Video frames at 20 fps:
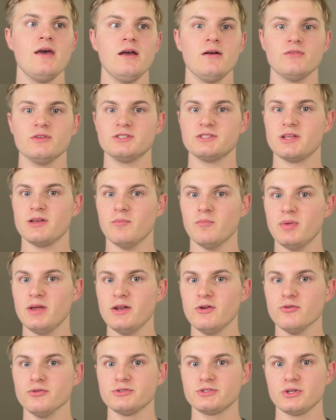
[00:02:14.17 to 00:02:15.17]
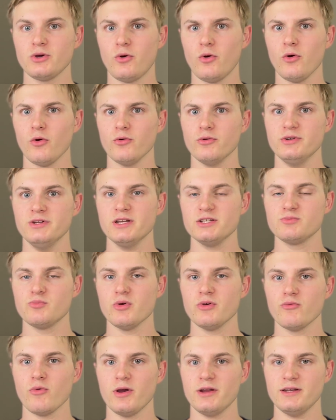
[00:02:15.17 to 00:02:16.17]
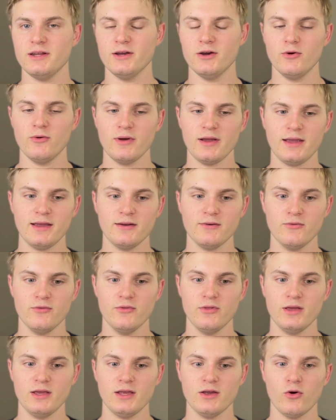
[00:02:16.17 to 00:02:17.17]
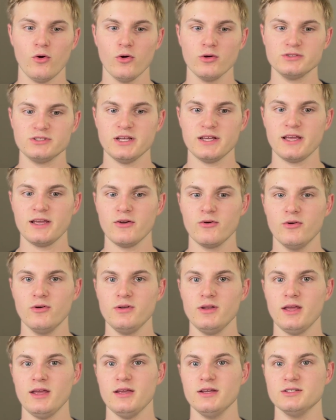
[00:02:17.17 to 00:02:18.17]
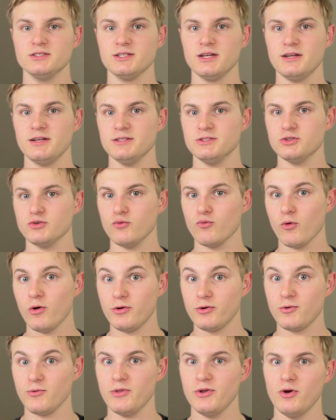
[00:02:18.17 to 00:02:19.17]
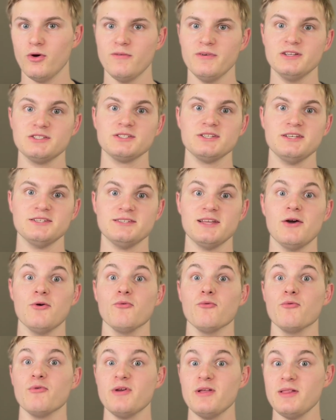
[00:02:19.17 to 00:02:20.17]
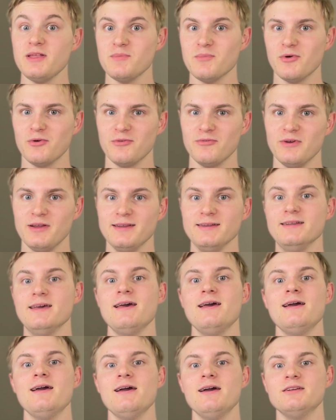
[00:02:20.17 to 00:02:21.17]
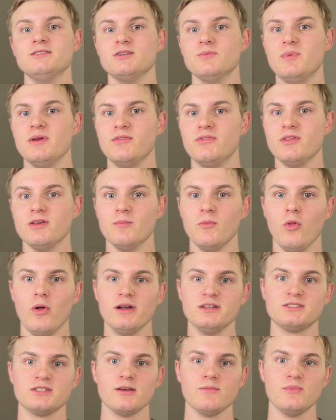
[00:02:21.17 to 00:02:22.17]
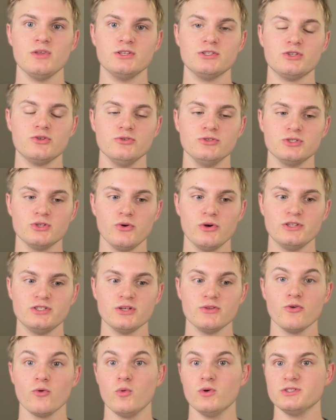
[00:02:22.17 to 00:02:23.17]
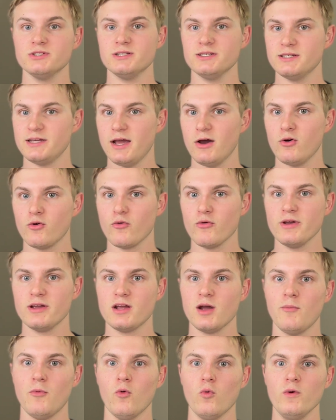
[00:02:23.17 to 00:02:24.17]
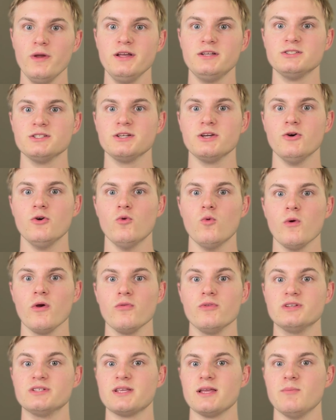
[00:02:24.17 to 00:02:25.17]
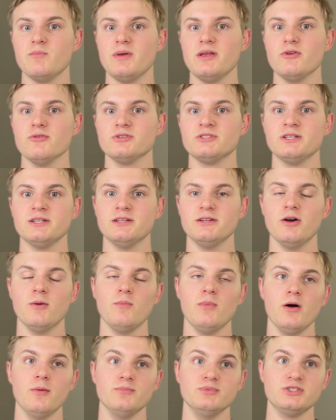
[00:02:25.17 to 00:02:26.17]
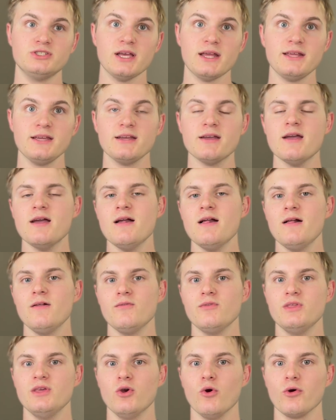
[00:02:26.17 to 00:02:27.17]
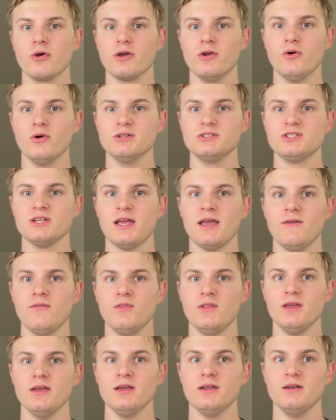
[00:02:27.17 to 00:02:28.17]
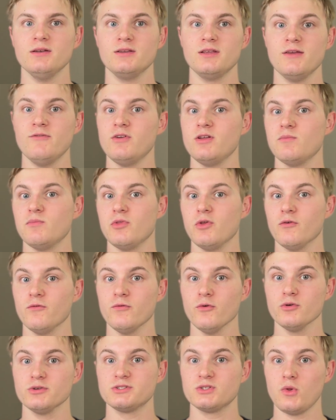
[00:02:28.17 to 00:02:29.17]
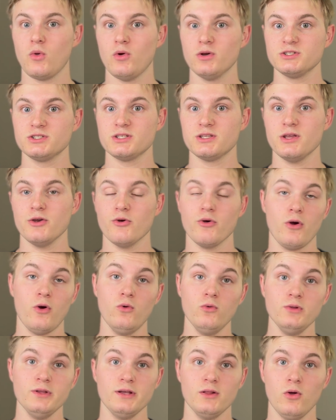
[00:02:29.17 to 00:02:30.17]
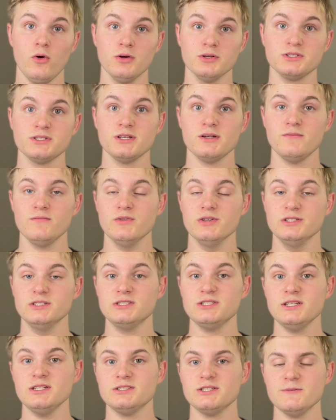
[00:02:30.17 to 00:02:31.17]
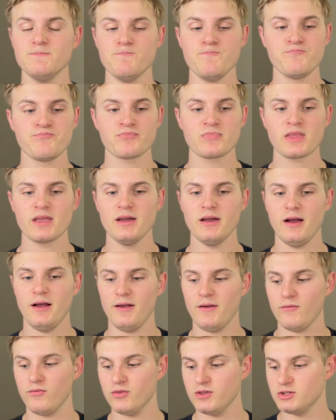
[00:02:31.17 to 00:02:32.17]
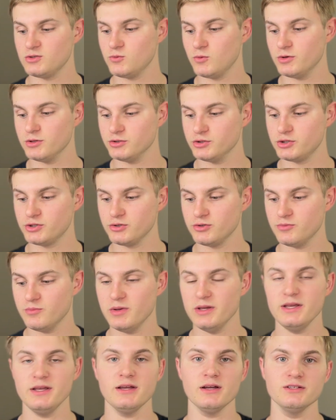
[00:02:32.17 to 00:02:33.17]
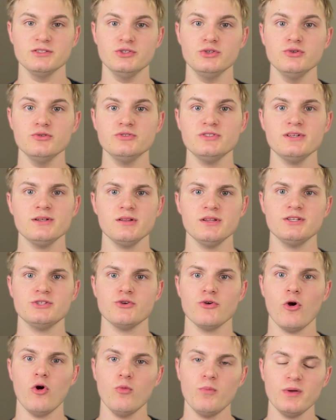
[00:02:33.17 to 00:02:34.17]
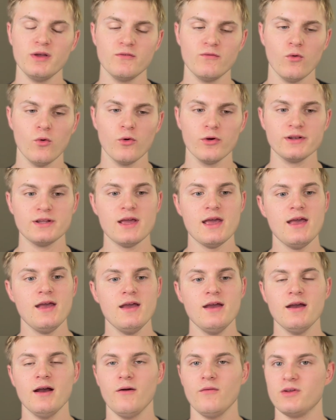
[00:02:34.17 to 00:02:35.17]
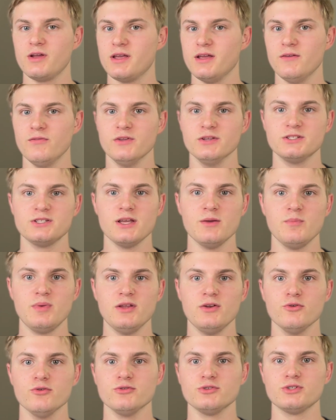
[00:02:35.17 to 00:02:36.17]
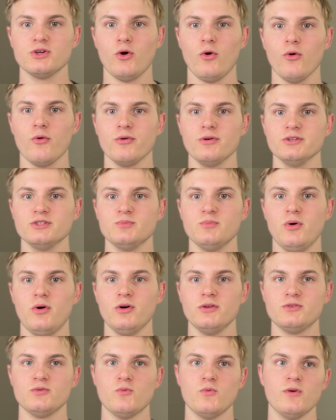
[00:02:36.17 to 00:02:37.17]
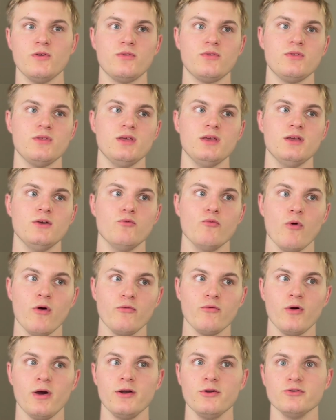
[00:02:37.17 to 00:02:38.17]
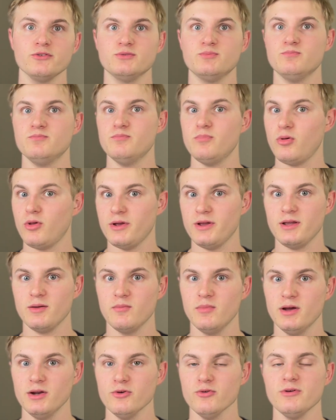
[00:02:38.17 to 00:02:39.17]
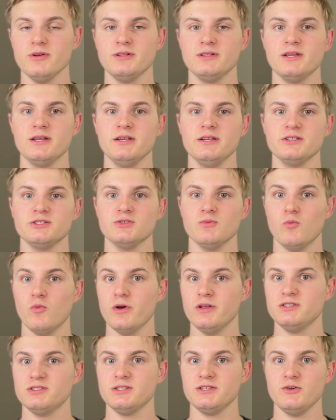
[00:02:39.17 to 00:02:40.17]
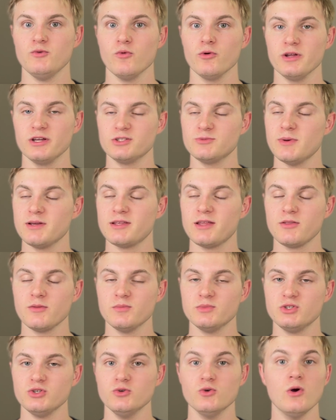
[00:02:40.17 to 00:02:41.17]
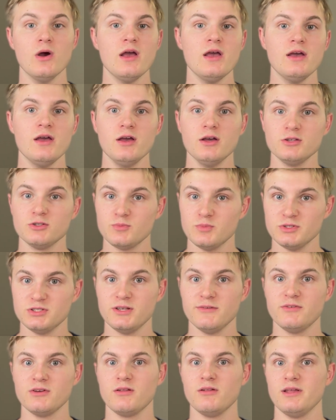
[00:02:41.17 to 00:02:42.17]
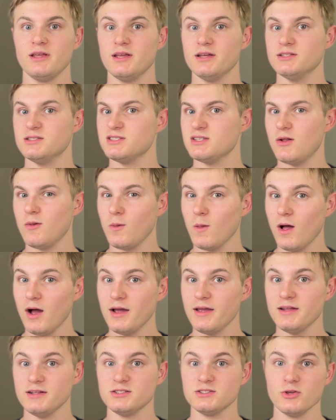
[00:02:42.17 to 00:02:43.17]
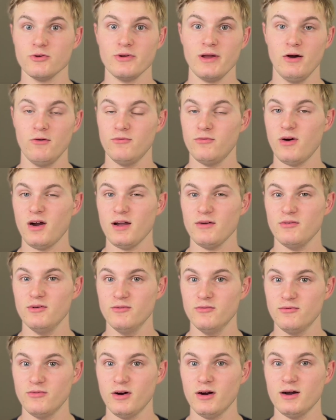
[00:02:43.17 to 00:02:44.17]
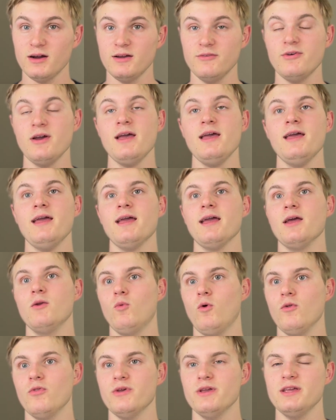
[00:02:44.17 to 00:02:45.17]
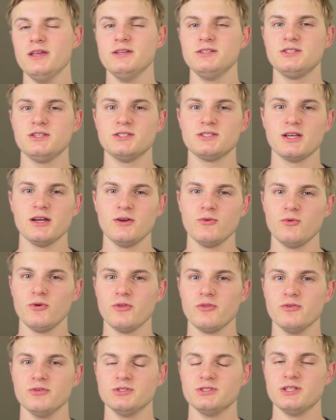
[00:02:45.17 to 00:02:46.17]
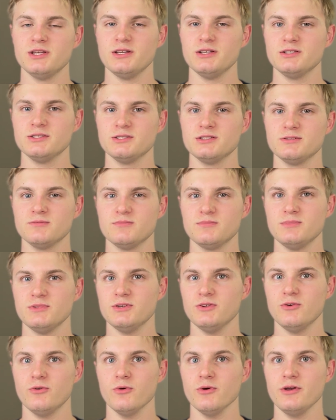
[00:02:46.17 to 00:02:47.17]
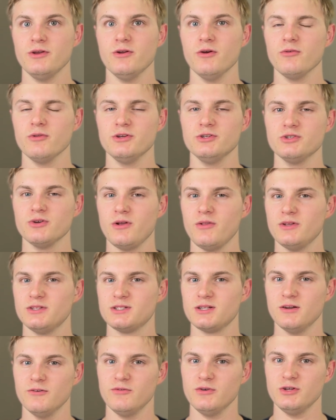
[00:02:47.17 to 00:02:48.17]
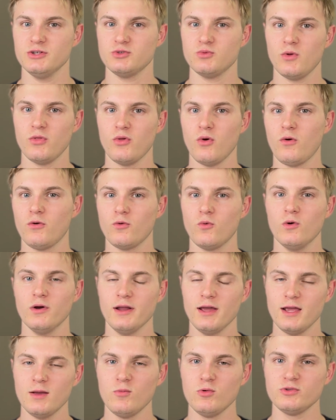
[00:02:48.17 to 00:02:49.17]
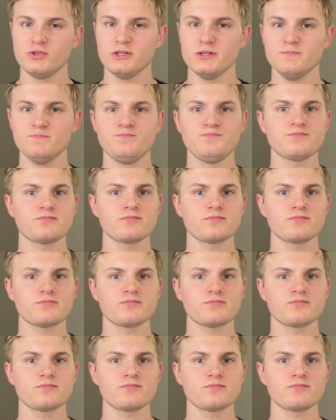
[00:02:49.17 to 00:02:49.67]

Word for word: the Stampeders are desperate right now and they are taking on a side in Toronto that obviously is now really motivated to beat them. Last time these two saw each other was in Calgary a couple weeks ago where the Stampeders ended up upsetting the Argonauts and then giving them their first loss, their only loss of the season. And this one should be a doozy, at least you're hoping for it. Again, the Stampeders are in a spot with the Rough Riders playing better and getting some wins that you weren't expecting them to, specifically against the Lions. They're now 5 and 5. And while the East is kind of one of those things, you know, where you're not really sure how that's going to finish with Ottawa and Hamilton,